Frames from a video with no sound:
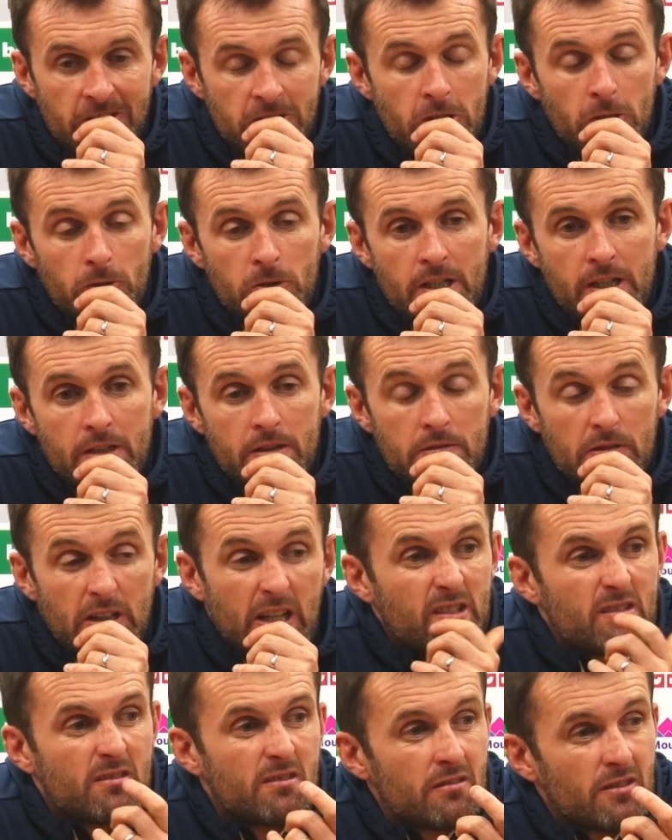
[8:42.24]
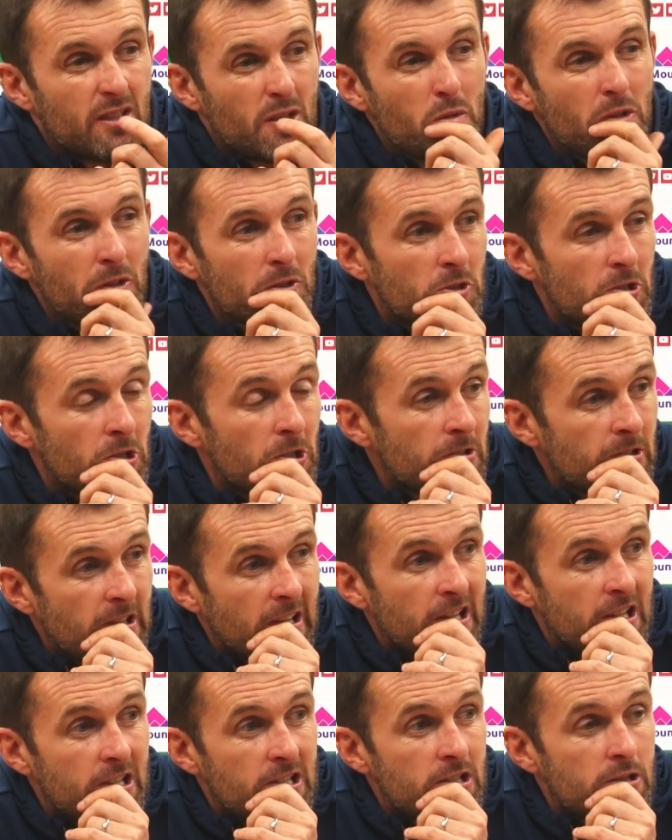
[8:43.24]
No, none. And to be honest with
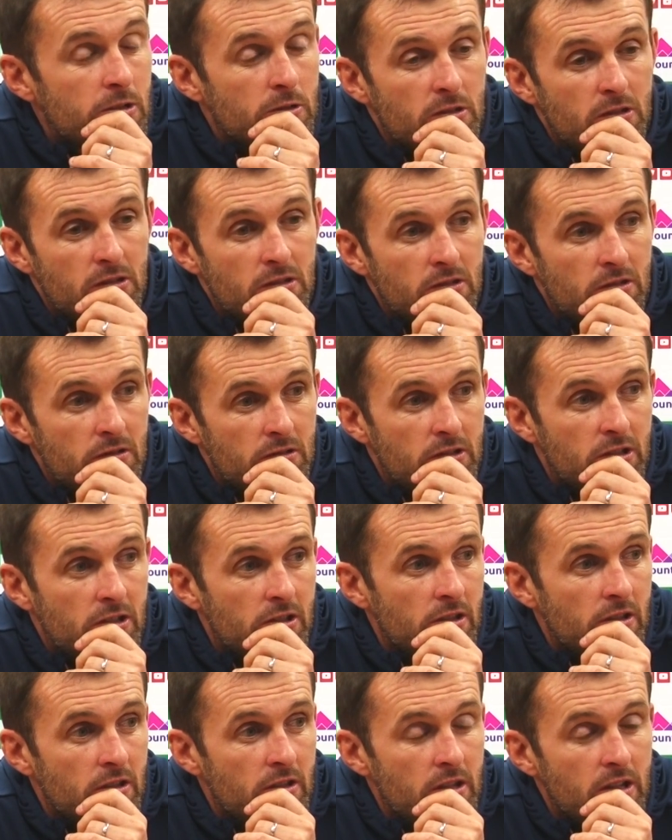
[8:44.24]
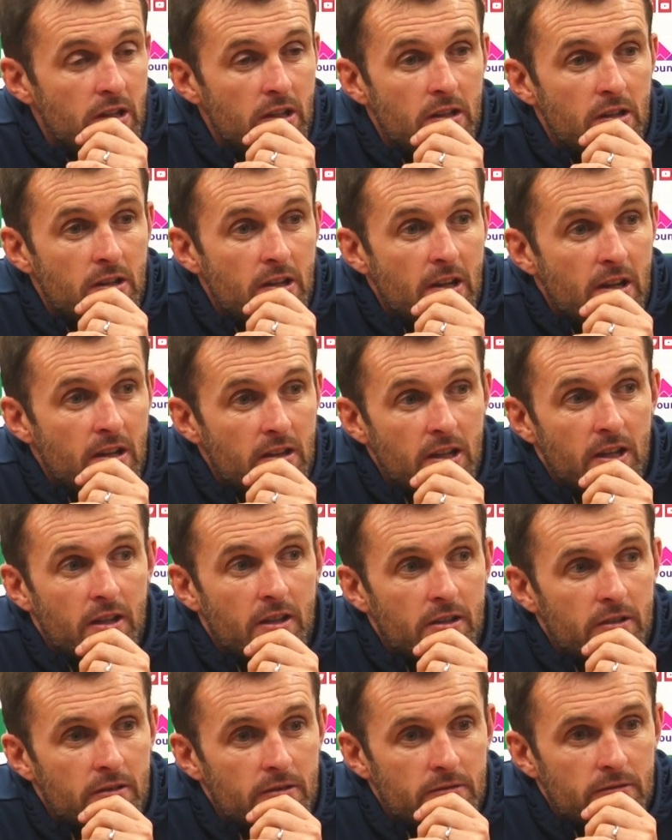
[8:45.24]
you, this is the
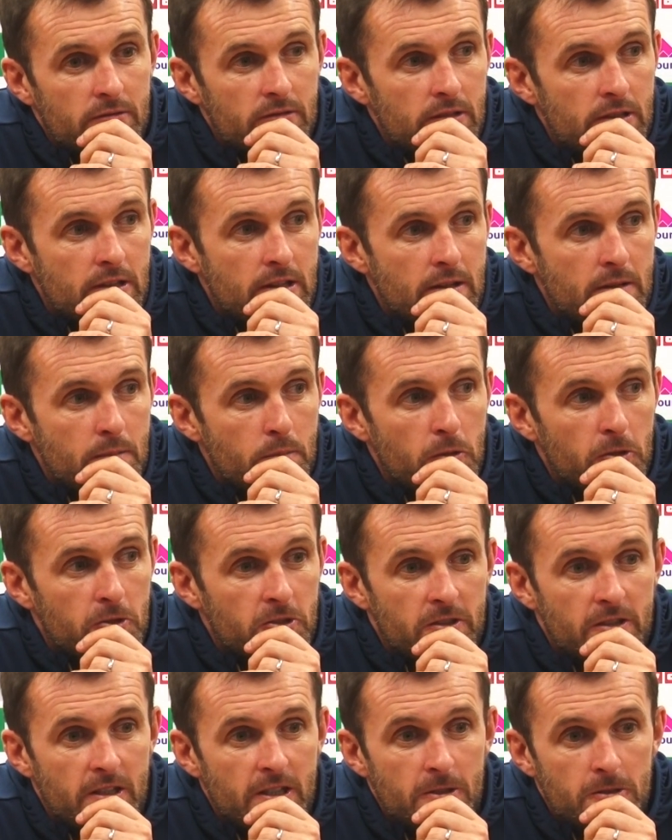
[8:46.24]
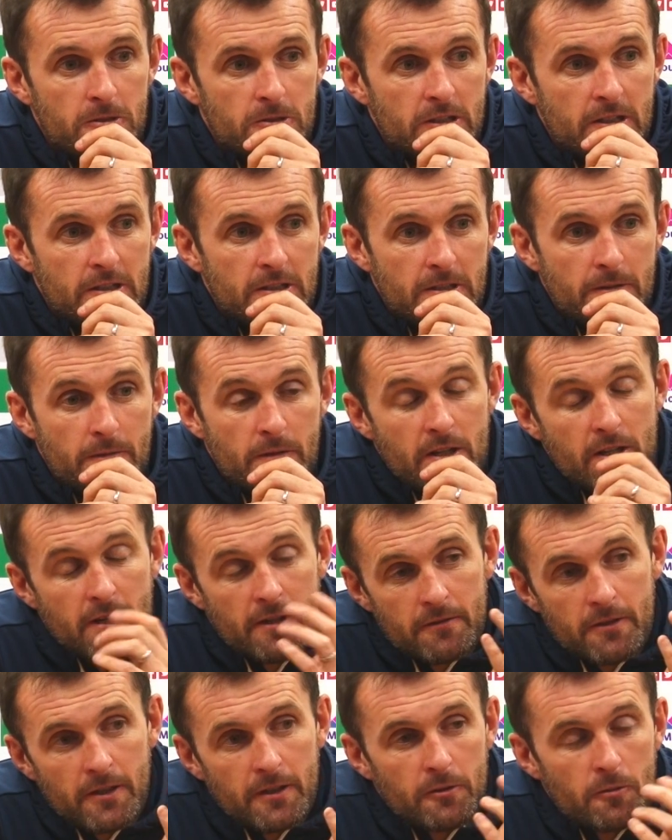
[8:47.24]
thing. Pochettino said something,
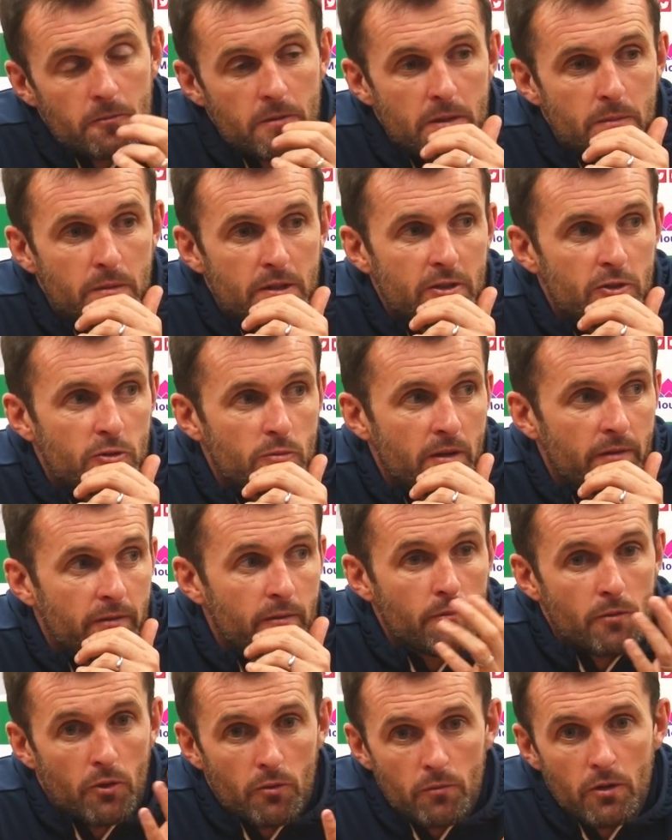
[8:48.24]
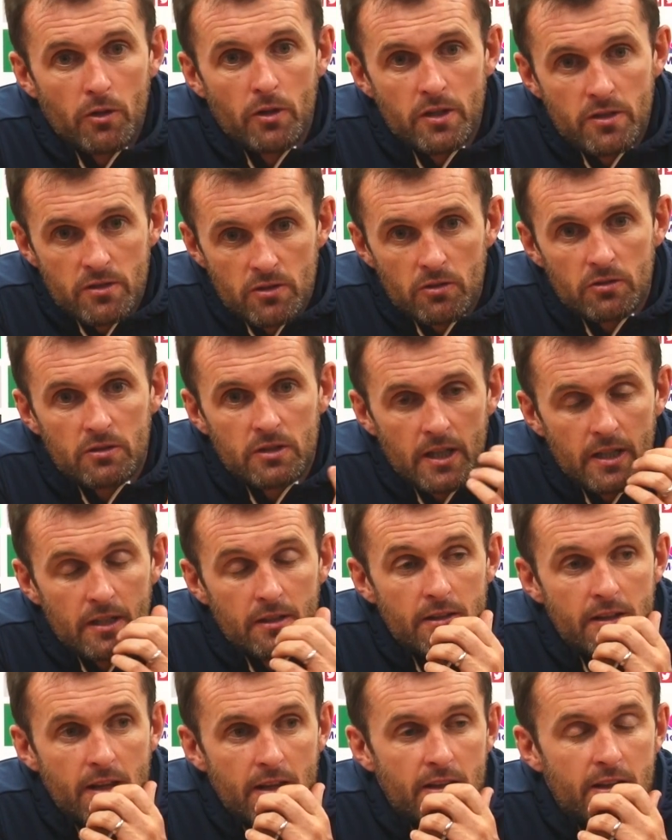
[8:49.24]
and I don't mean to be disrespectful, Maurizio said
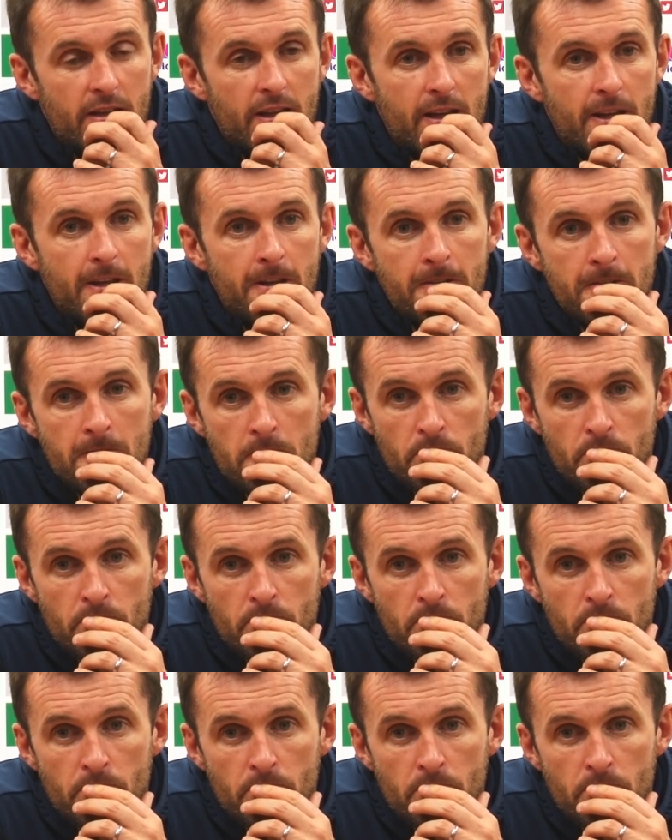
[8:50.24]
the other day